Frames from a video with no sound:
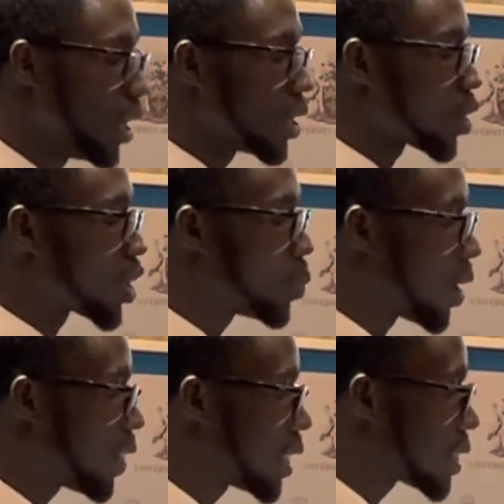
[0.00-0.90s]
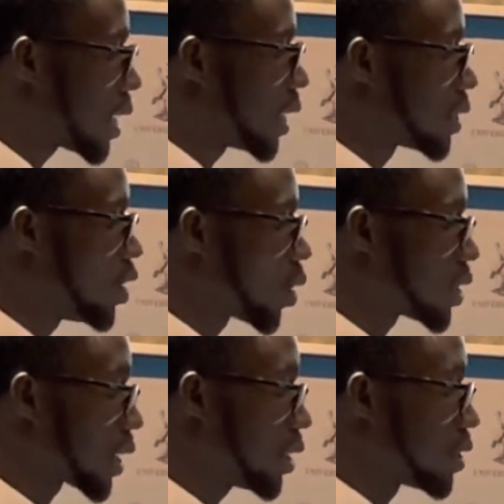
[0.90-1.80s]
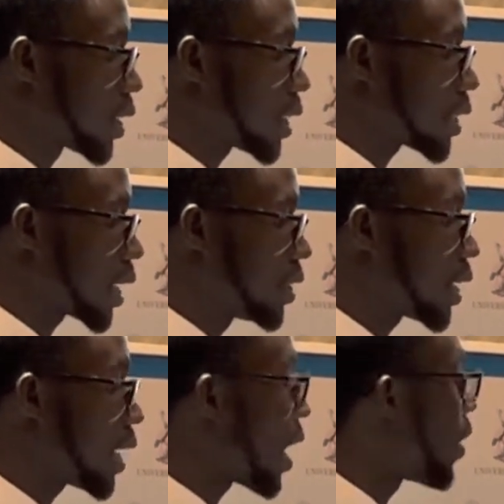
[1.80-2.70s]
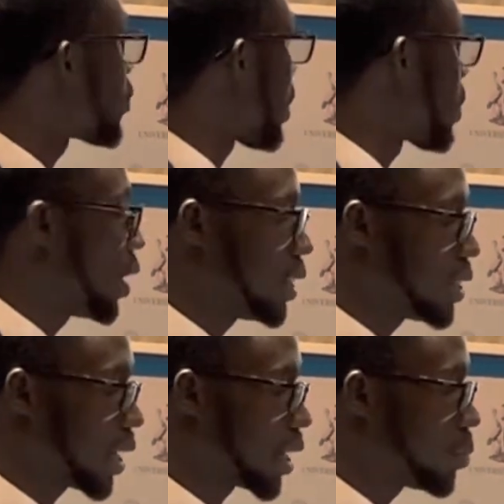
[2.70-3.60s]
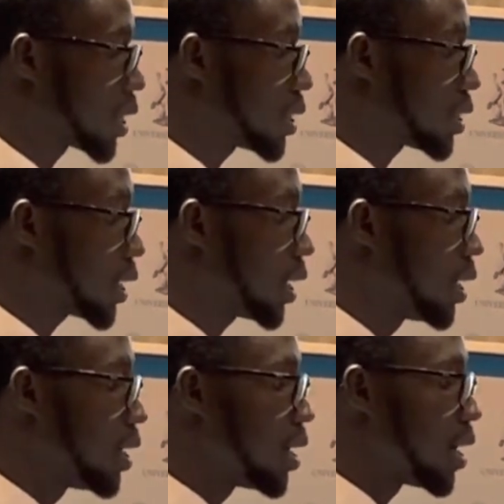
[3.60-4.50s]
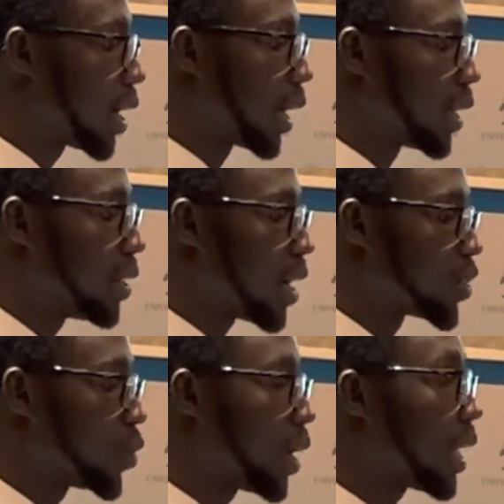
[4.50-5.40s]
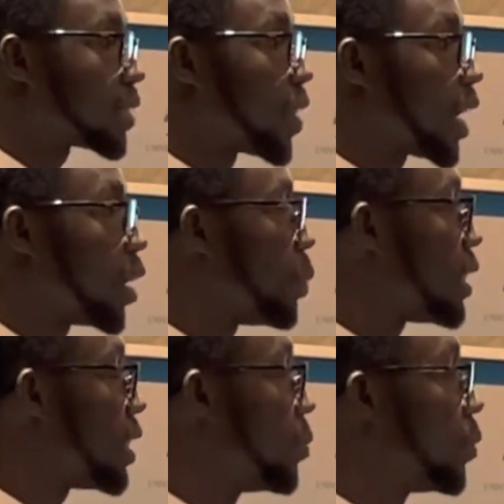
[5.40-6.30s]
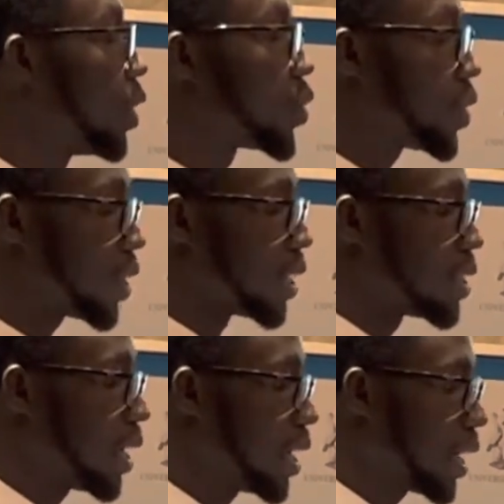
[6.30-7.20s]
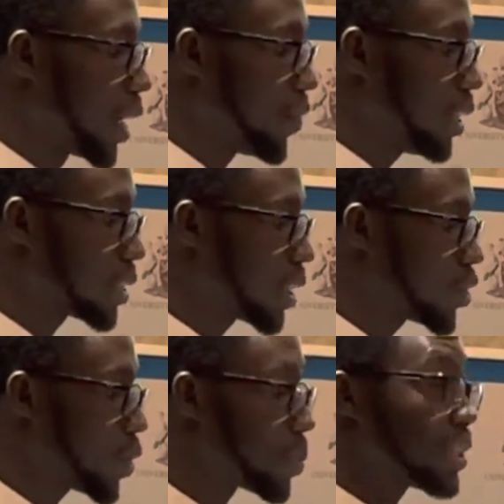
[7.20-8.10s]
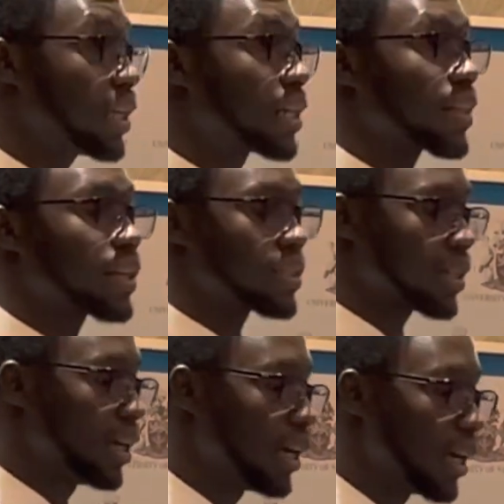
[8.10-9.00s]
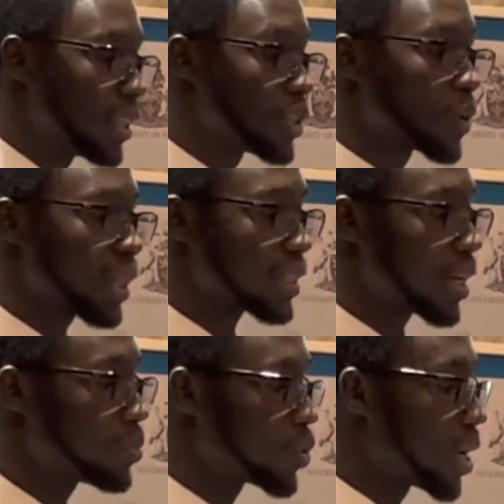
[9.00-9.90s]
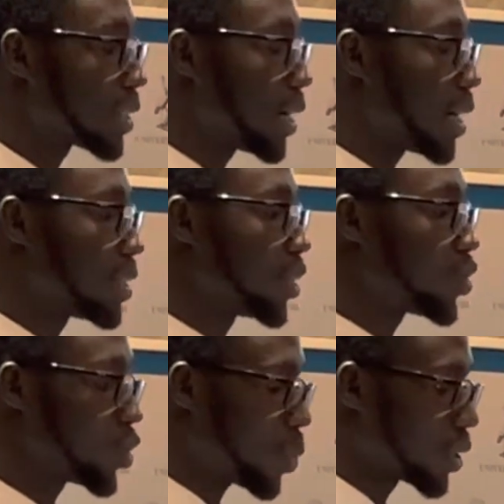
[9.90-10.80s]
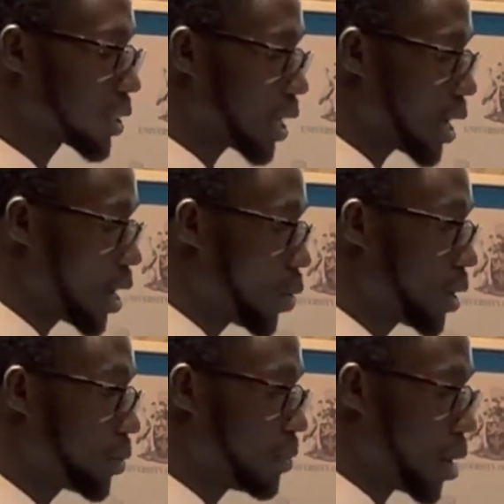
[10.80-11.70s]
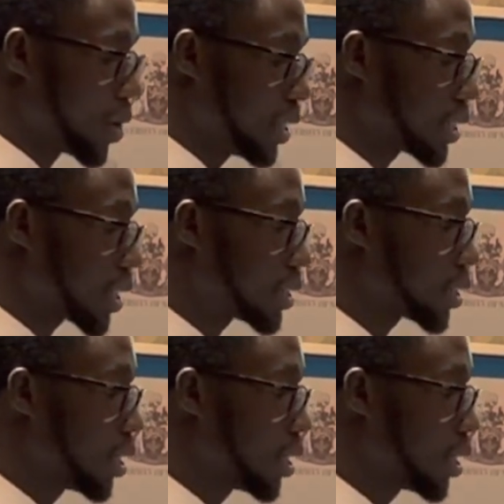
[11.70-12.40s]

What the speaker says: So our supervisor is Dr. Teresa Kenyari. I have to acknowledge her in absentia, and as well as the heavy team. Ruth is here and Vincent. We appreciate that they took their time to nurture us and to sponsor our research.